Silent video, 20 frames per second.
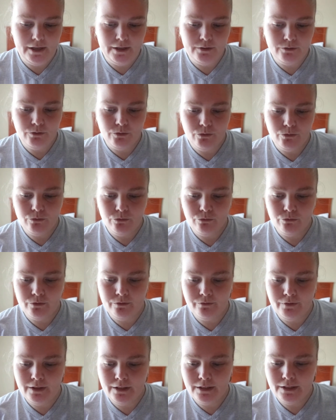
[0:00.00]
and
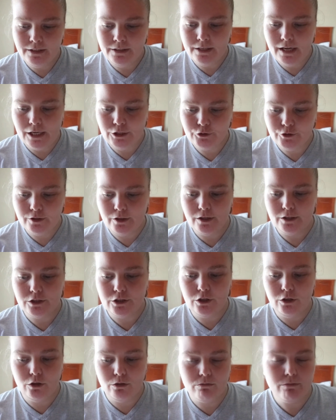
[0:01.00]
revealing
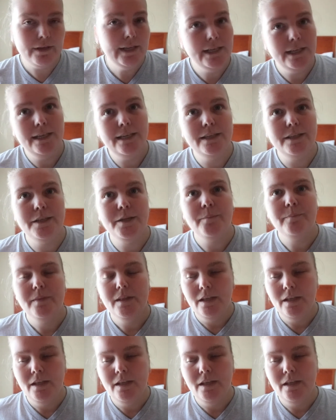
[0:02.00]
astrological reading.